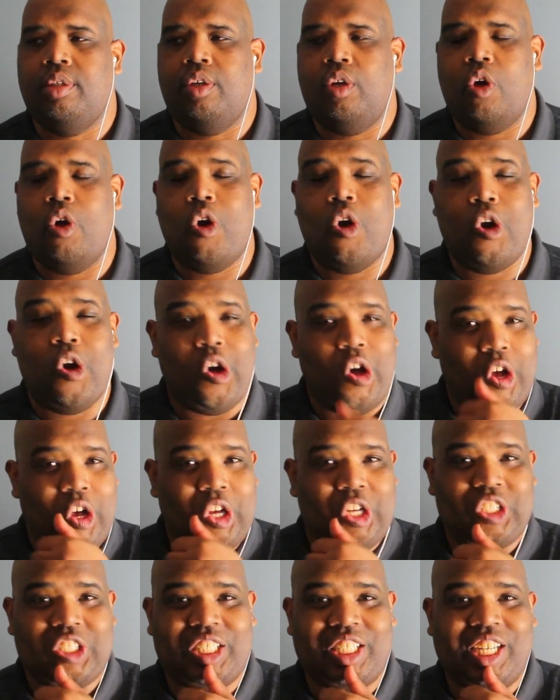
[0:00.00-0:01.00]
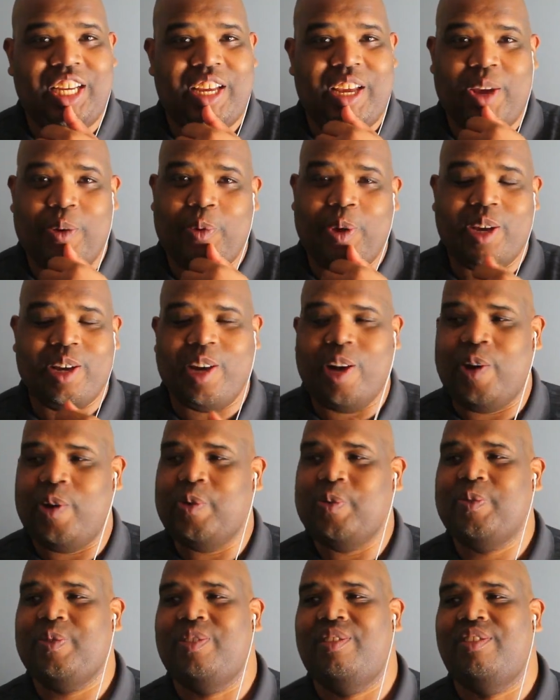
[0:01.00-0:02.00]
Oh, shit. Here we
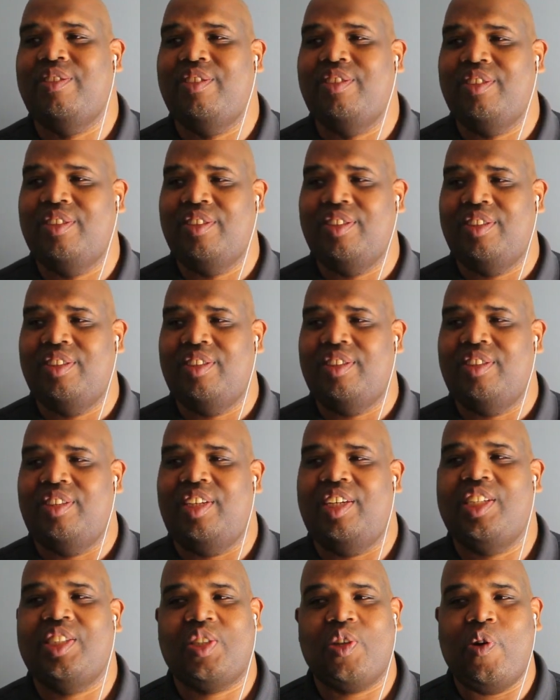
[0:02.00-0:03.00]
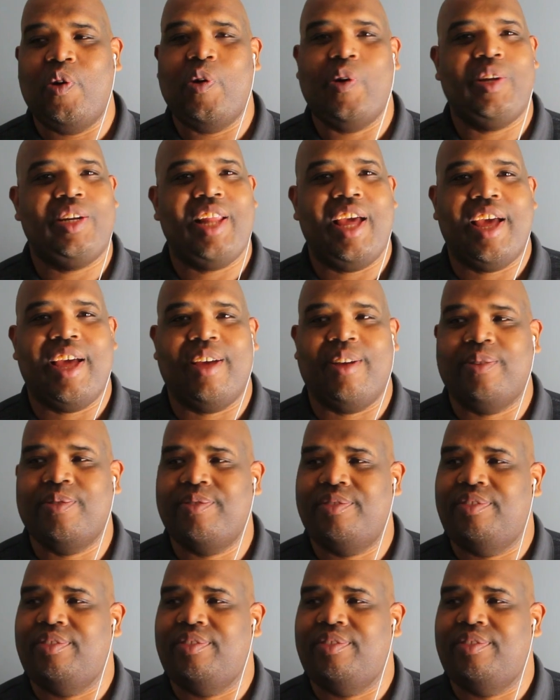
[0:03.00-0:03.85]
go. It's on now.